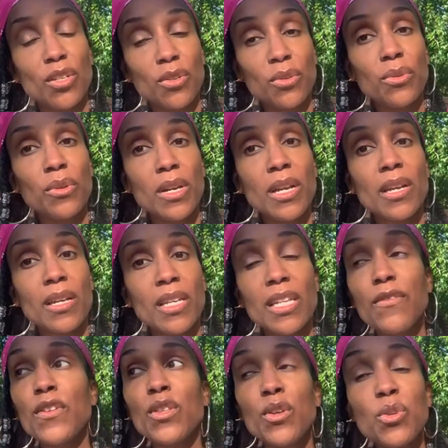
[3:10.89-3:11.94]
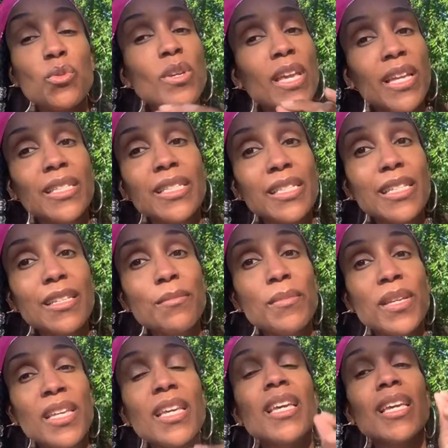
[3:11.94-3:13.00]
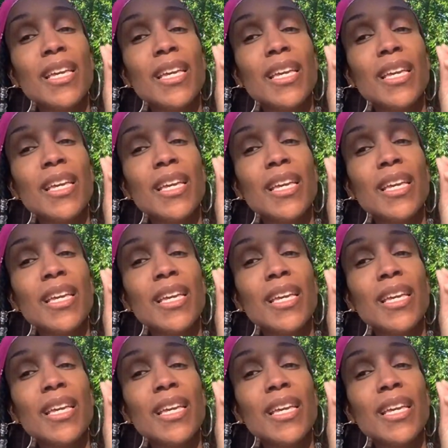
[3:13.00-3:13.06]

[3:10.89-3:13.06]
you, even though you can't see me.